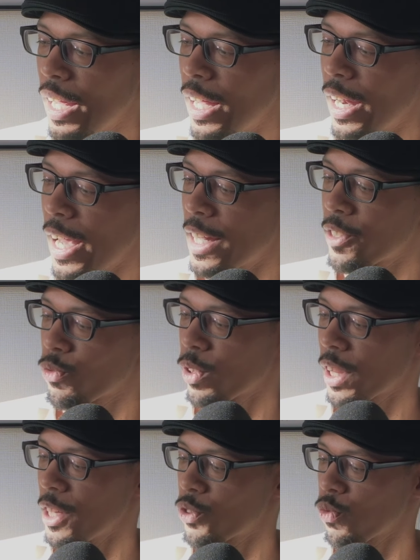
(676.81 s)
And as
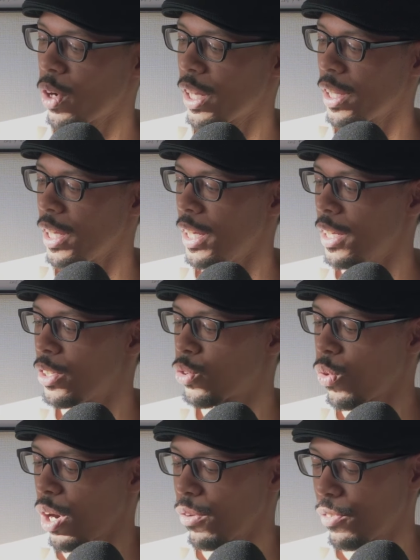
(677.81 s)
with this one, the
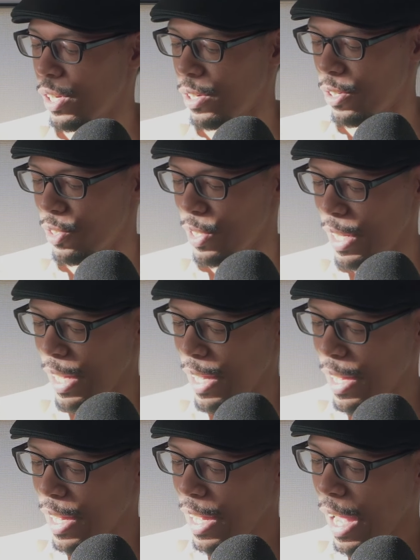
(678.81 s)
12 years,
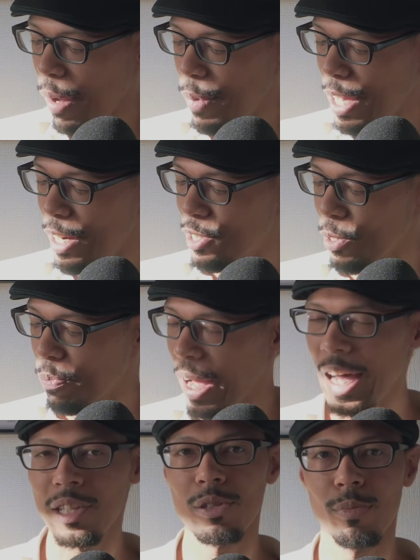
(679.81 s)
I mean, it's a
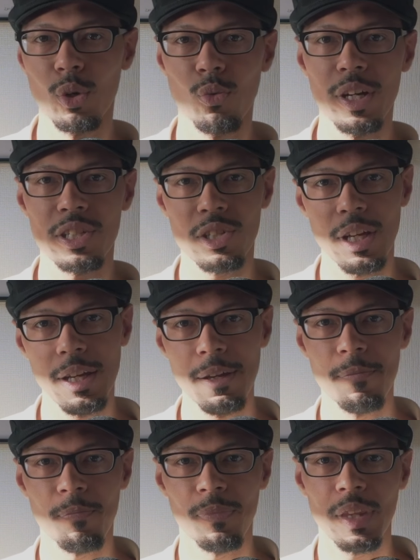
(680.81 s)
passable
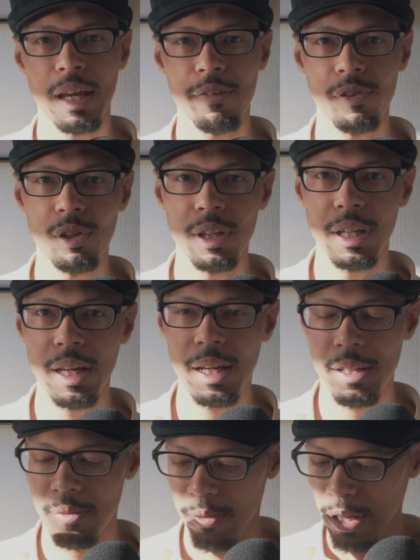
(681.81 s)
whiskey. If you can get
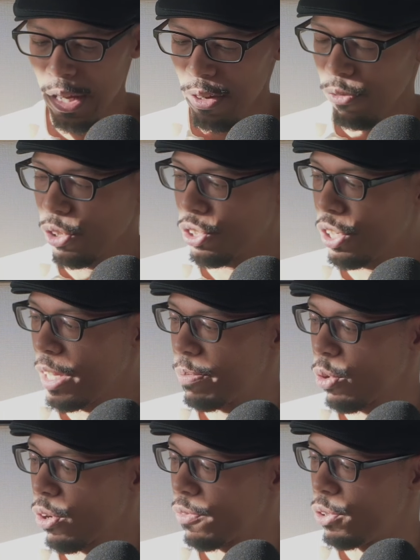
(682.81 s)
it for
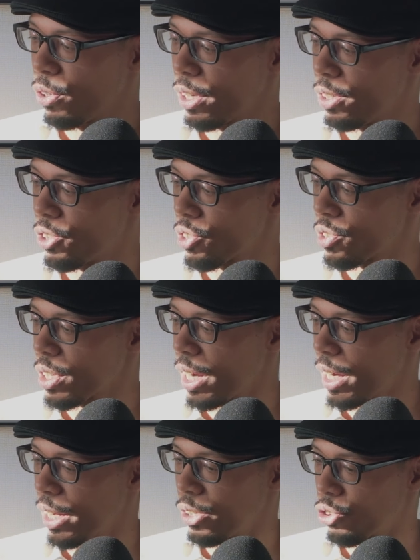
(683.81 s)
cheap, or if you can just
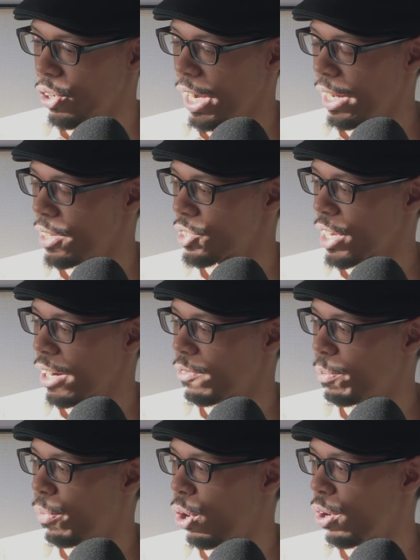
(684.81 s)
try it inside of
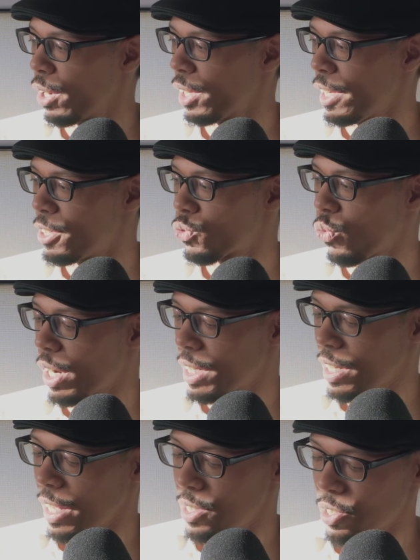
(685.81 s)
a bar, at least one
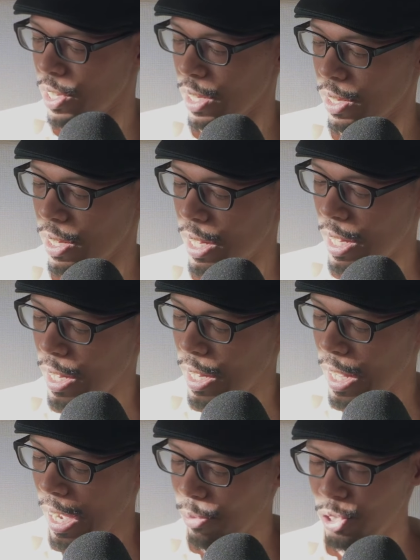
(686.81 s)
tasting,
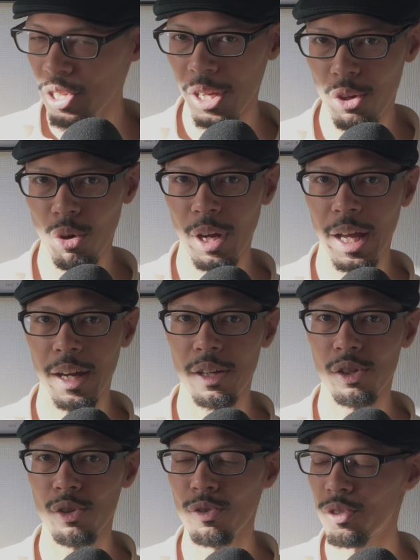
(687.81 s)
I would say go ahead
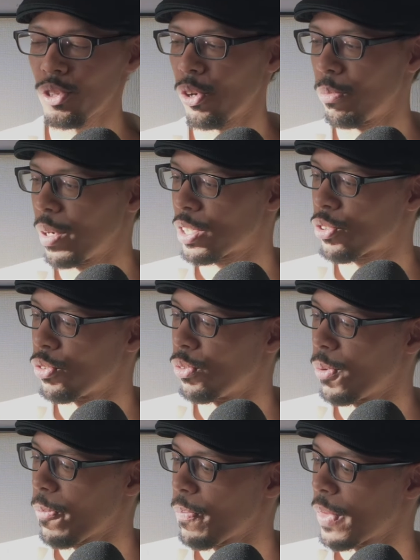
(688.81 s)
and do so. But
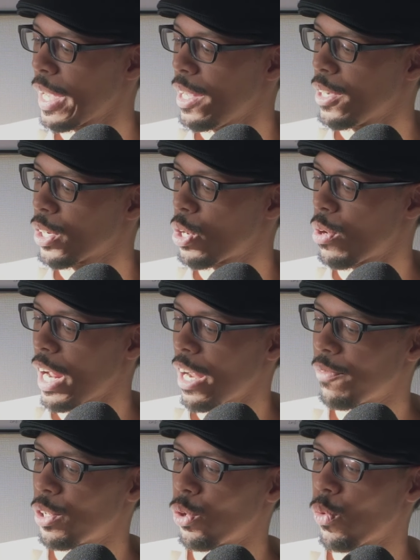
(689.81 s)
to go out
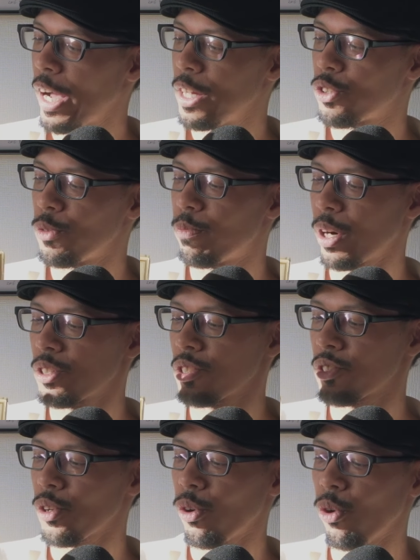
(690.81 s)
of your way to
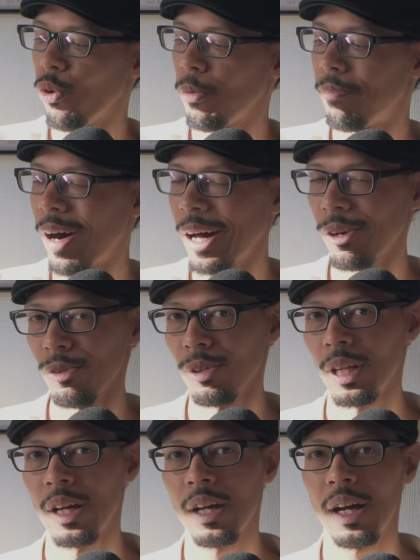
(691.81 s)
purchase a whole
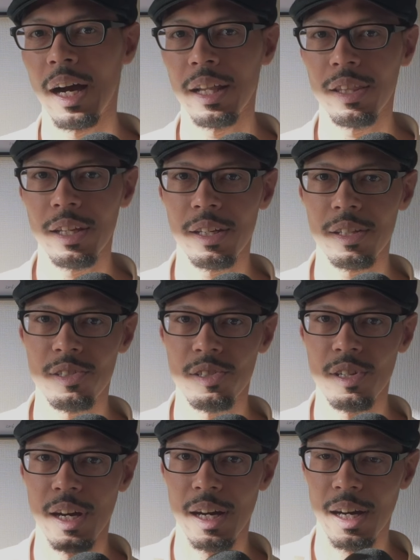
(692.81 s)
bottle, I think it's
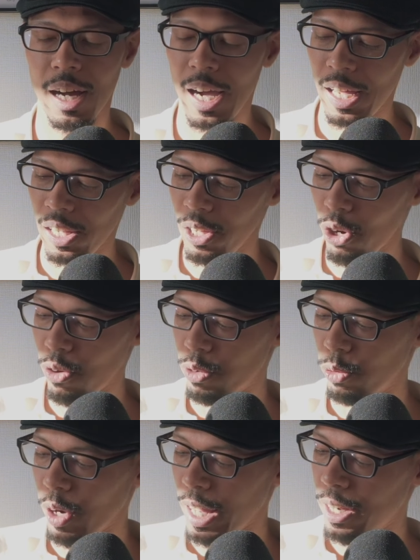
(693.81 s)
highly
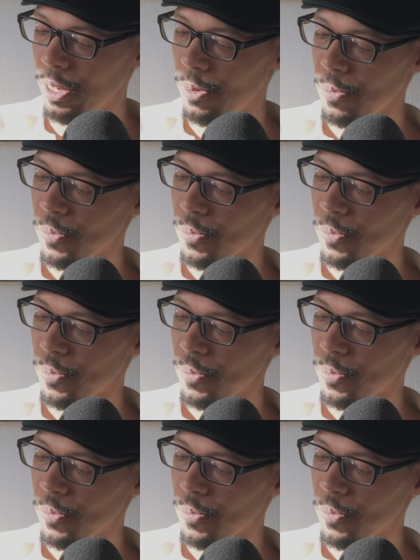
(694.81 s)
overrated.